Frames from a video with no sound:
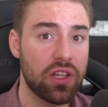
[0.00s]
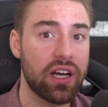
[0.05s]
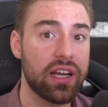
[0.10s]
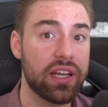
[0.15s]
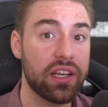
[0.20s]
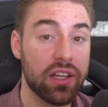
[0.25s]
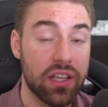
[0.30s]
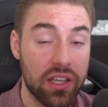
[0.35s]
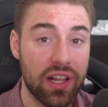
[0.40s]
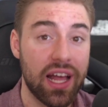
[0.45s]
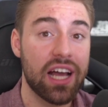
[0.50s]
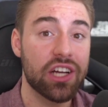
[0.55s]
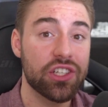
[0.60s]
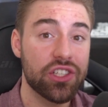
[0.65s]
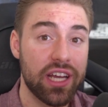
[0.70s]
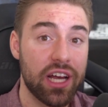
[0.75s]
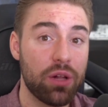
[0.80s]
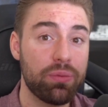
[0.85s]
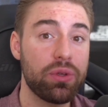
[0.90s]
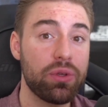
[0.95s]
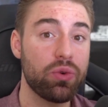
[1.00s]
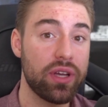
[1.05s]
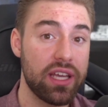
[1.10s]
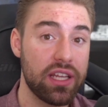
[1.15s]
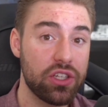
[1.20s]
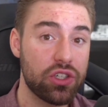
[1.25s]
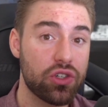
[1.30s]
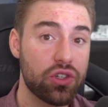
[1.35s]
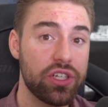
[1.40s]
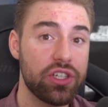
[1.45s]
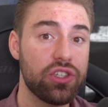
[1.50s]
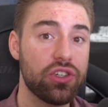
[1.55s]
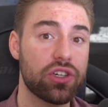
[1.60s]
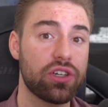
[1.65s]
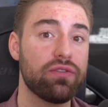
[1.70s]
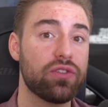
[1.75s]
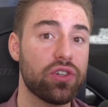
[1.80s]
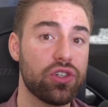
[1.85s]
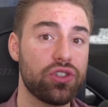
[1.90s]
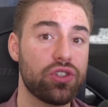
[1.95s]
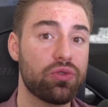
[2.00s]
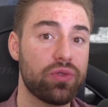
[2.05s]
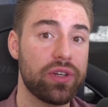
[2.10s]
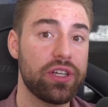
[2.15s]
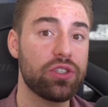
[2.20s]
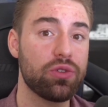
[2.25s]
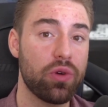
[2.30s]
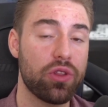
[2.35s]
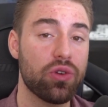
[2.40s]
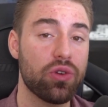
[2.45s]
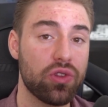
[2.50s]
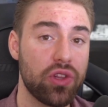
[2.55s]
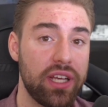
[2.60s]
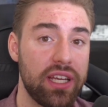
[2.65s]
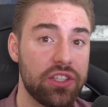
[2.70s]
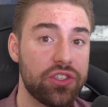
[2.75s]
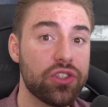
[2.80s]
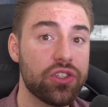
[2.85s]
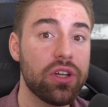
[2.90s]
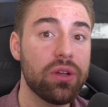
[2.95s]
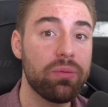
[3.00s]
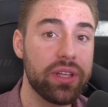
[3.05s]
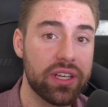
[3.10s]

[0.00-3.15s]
online. It'll actually help you increase your conversion rates with your leads